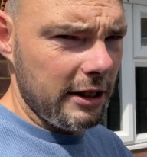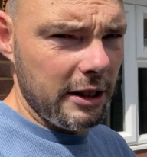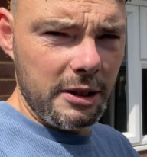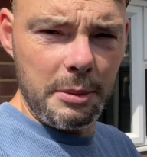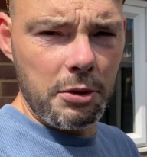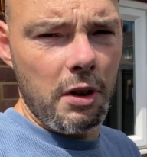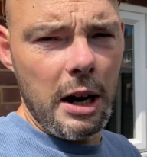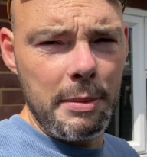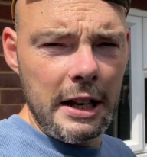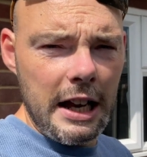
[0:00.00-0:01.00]
just
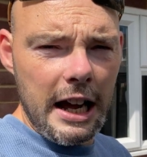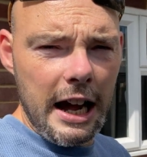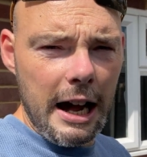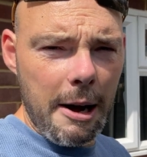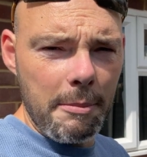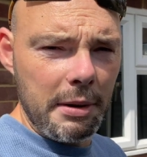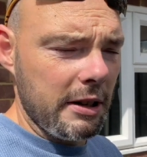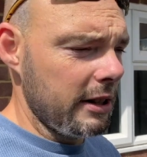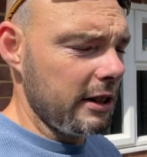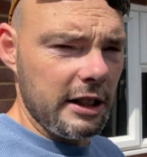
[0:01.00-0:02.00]
subscribe,
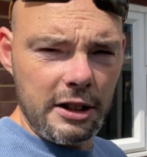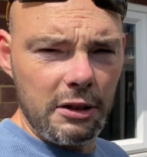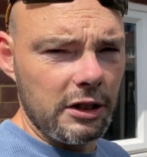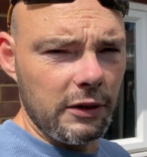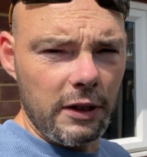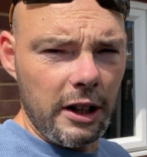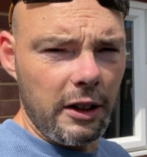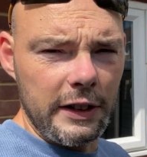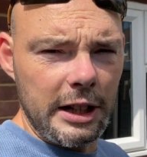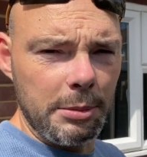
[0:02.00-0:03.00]
because there's lots of like
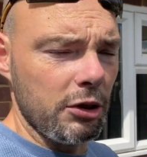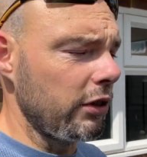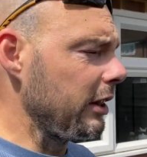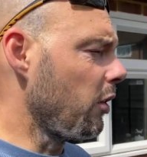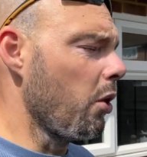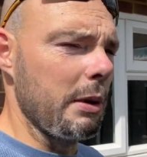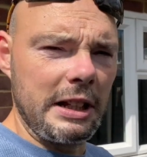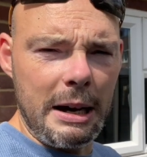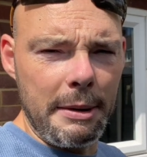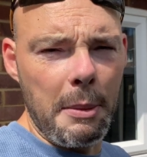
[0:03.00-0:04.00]
other tips and tricks always
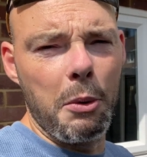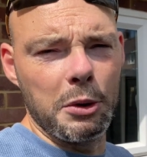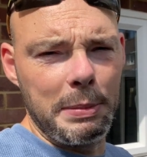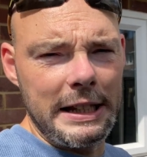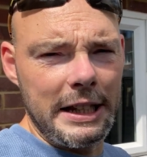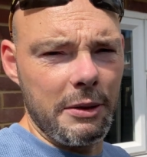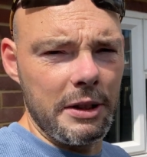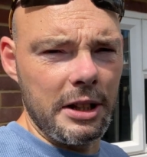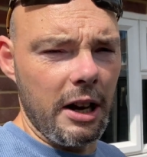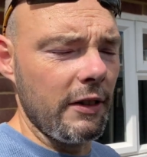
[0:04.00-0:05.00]
coming. I'm always busy
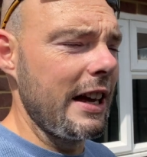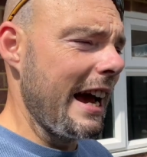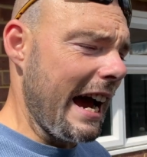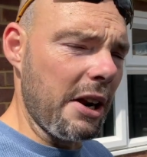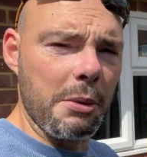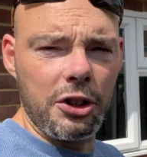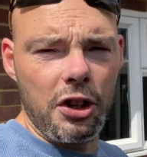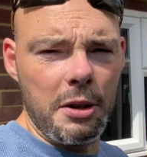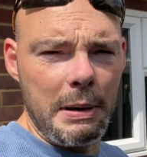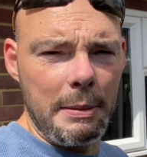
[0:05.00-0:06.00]
doing stuff, and I want to
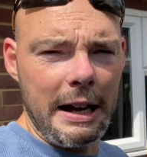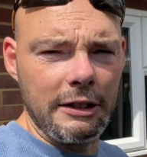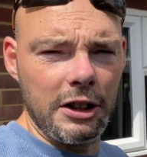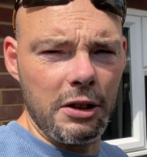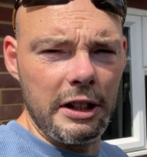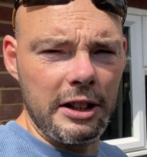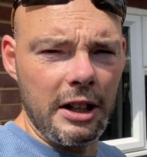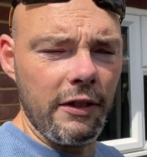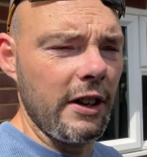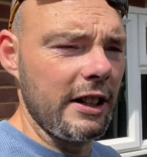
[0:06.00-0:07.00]
show you people how to do this
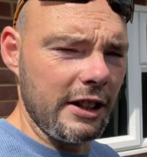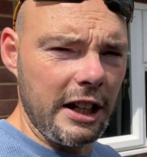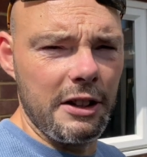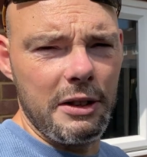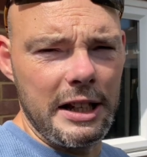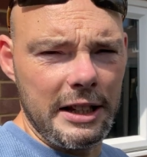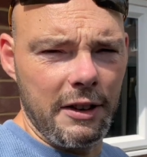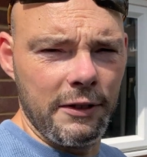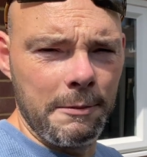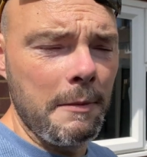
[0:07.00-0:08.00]
stuff so you can do it
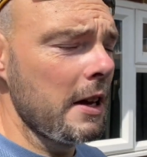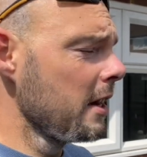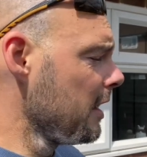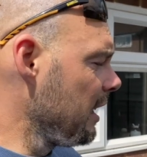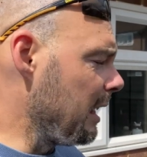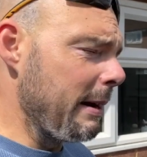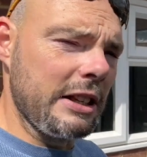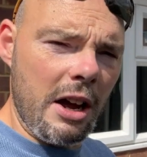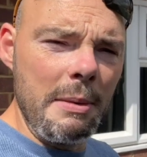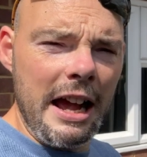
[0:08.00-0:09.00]
yourself. In the
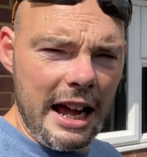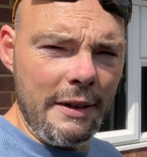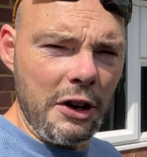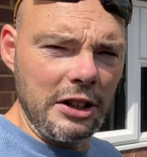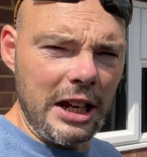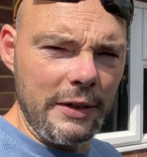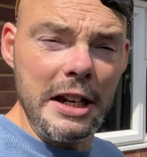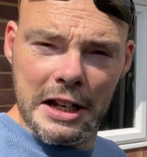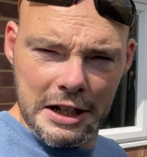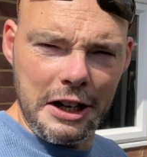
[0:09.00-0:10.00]
meantime, have a nice
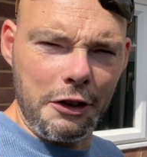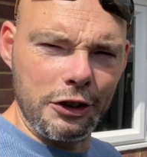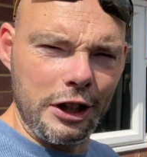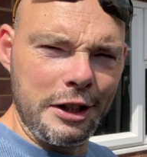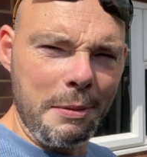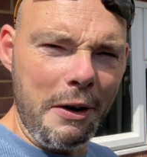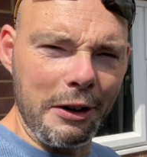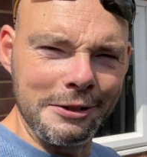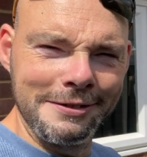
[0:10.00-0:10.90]
evening, and I'll see you tomorrow.